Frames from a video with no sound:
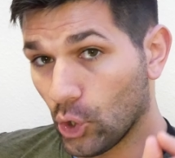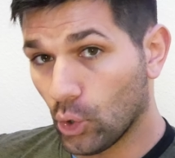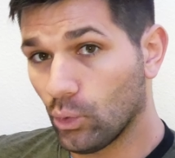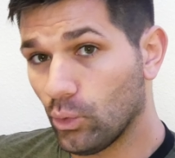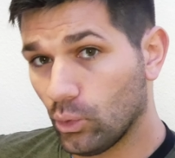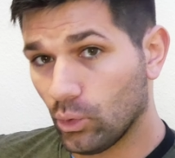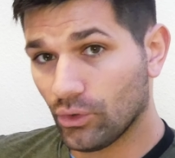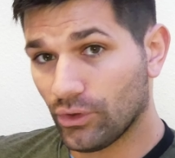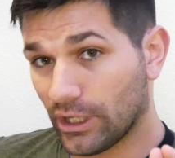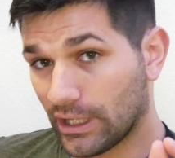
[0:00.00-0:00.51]

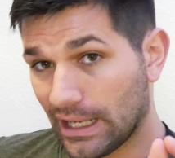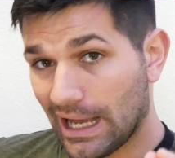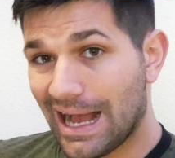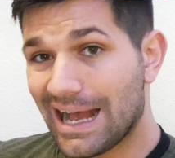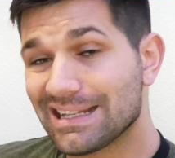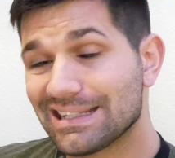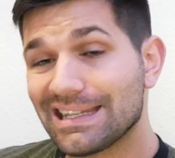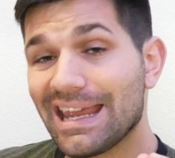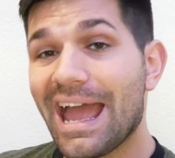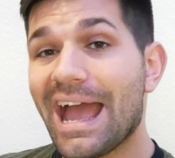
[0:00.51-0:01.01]
oh, the
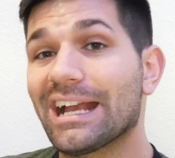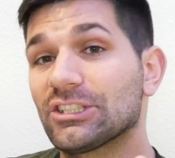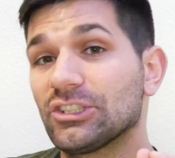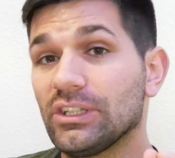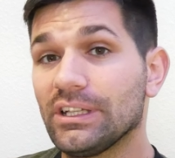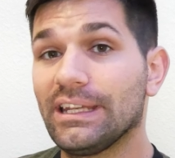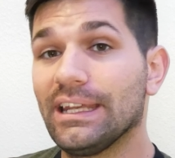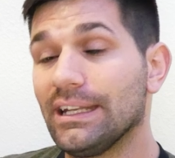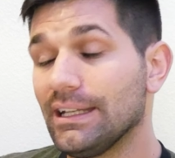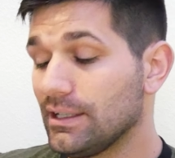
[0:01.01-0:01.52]
cost to
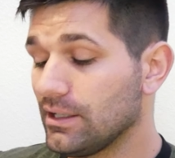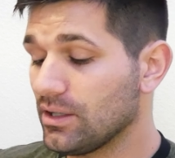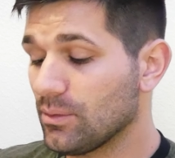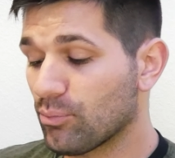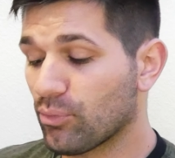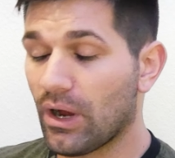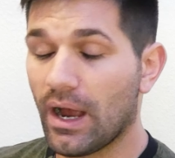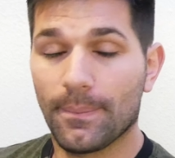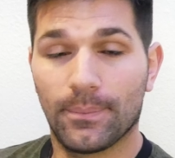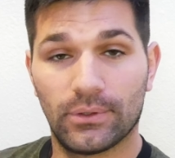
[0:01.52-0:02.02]
actually get into the
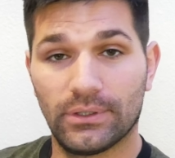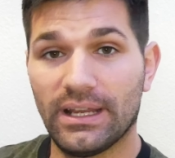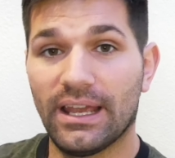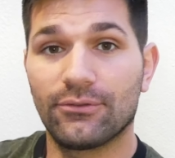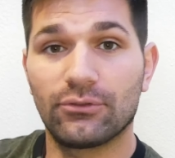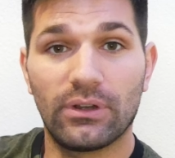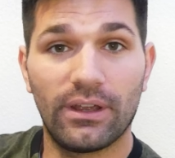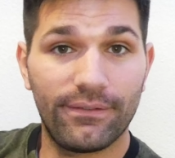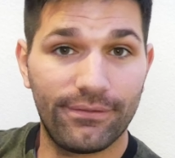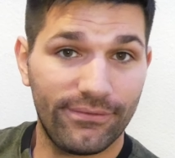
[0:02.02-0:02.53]
property
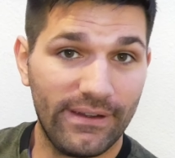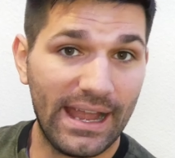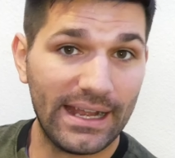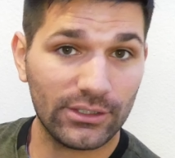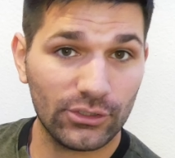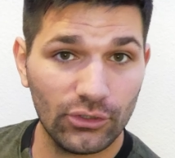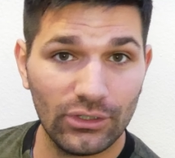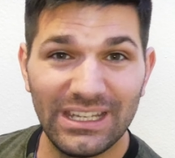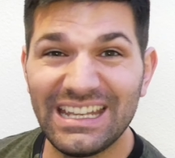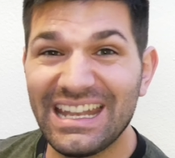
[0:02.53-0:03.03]
after I
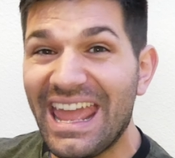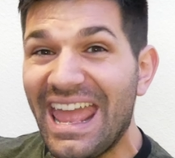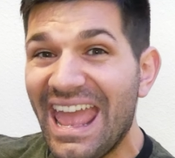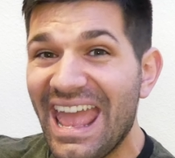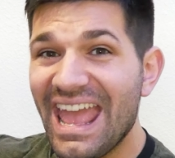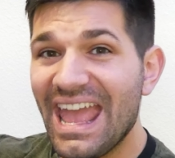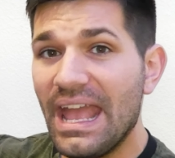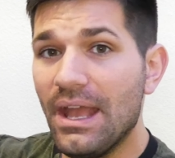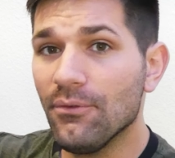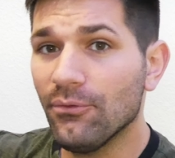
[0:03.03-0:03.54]
factored in
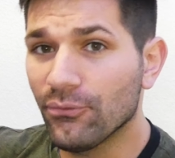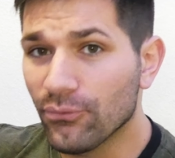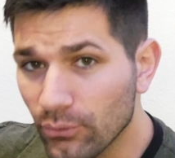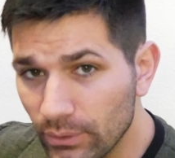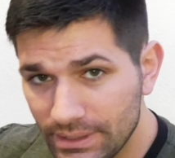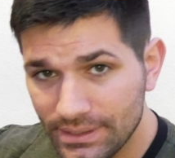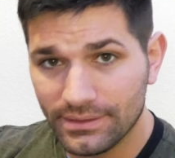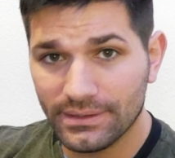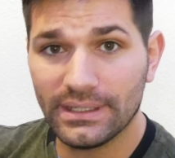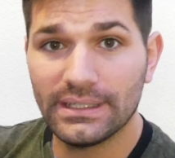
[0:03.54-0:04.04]

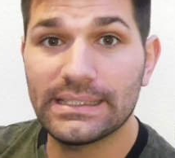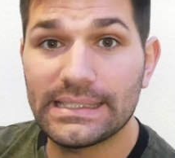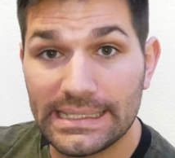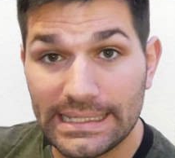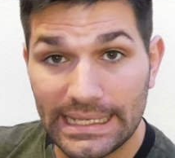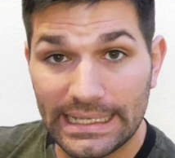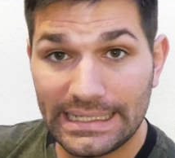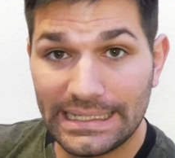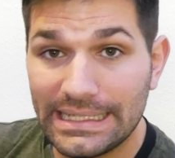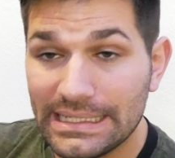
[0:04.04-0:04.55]
everything to
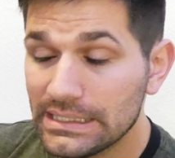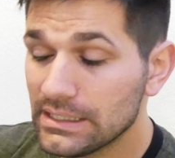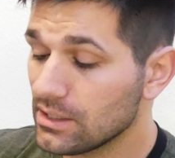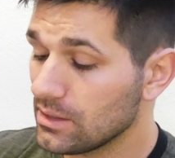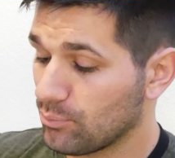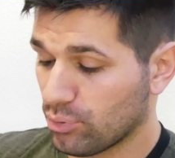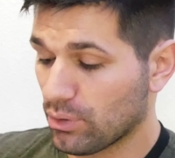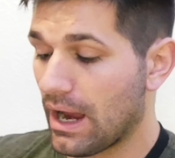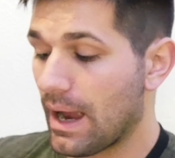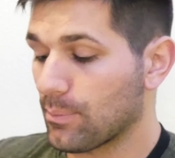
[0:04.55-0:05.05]
get into
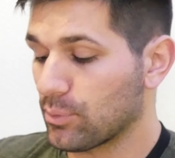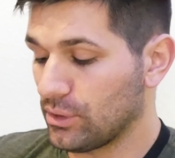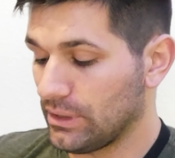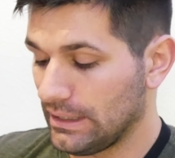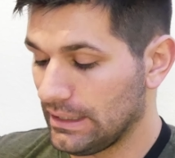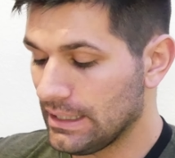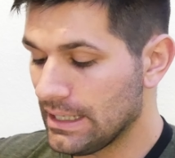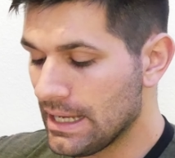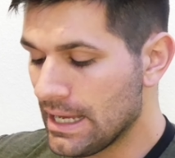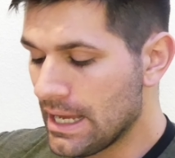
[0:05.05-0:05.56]
the
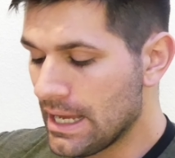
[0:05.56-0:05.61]
property